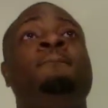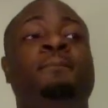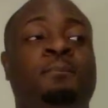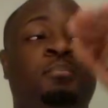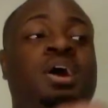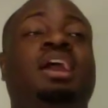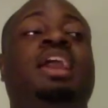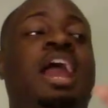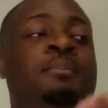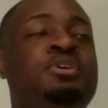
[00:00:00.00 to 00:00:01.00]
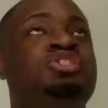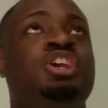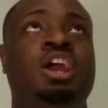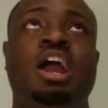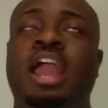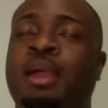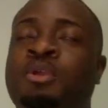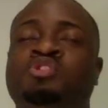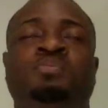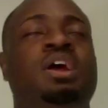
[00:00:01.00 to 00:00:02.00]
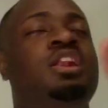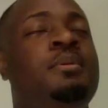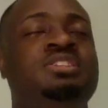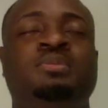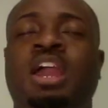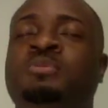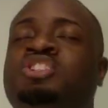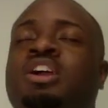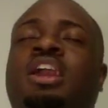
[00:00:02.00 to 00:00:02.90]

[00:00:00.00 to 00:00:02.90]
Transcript: But K.Michelle had me tripping. I love me some K.Michelle.